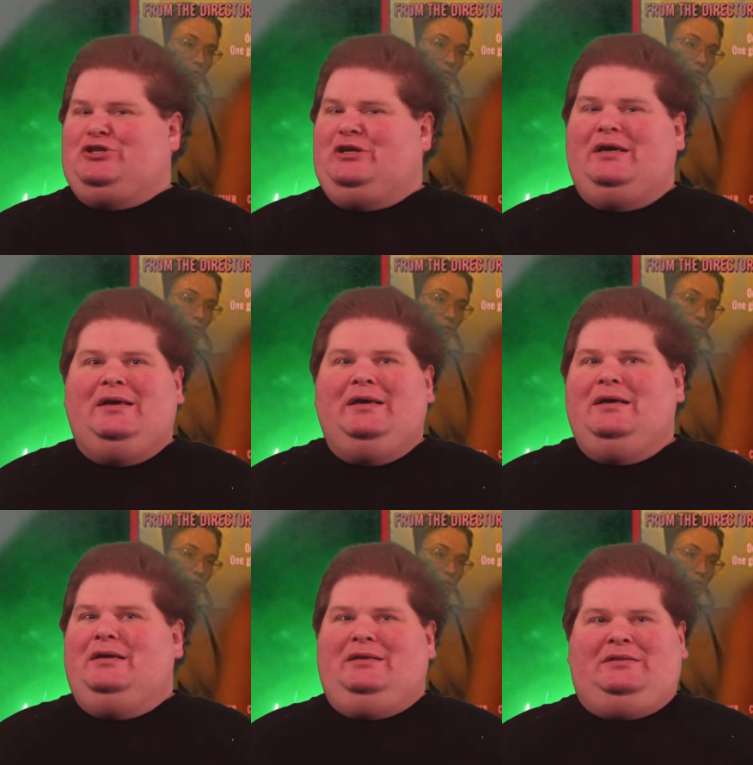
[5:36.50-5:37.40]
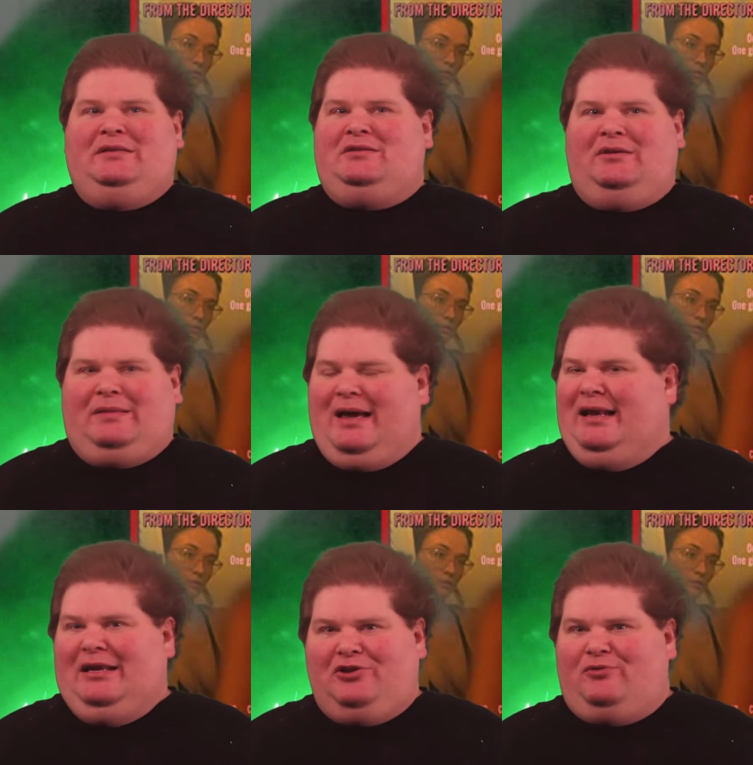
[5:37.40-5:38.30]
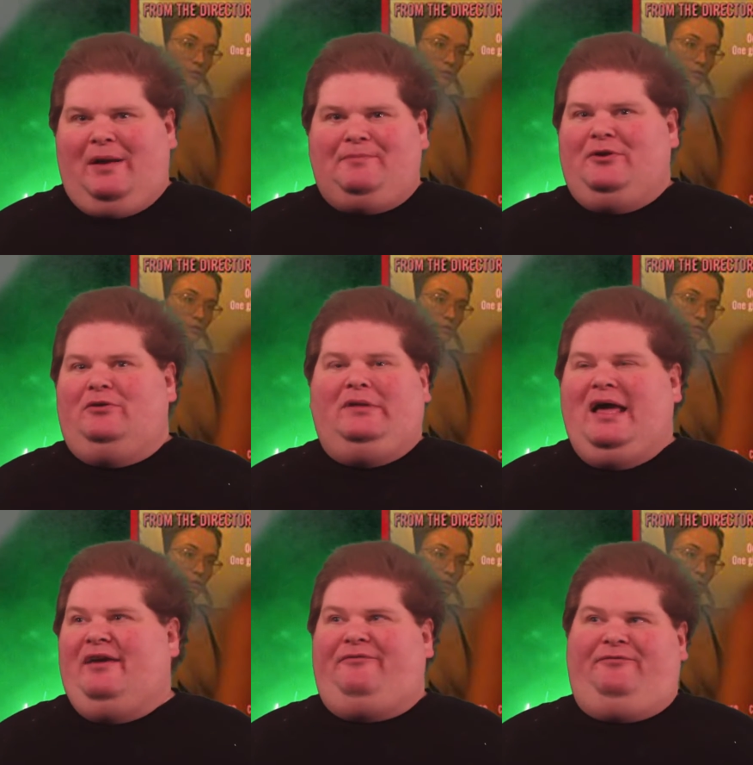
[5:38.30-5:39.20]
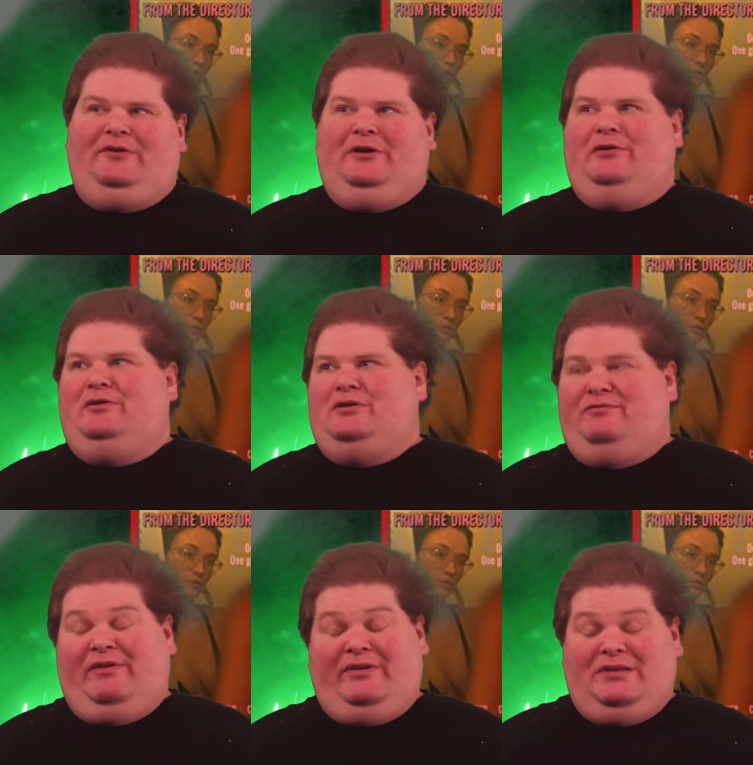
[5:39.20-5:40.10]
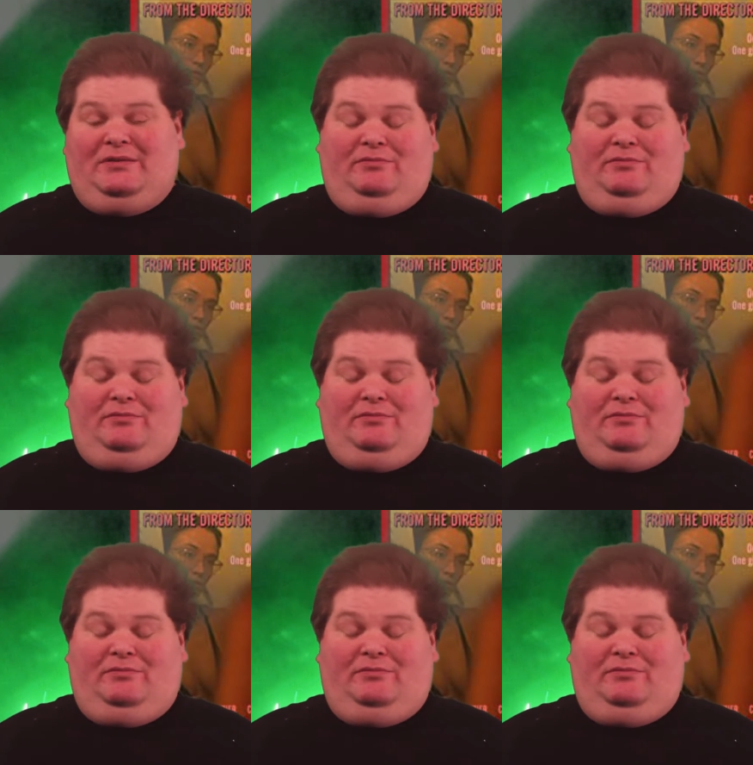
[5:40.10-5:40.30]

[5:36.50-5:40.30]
Speaker 1: and she, it, it's kind of interrupting her life, you know. It's very,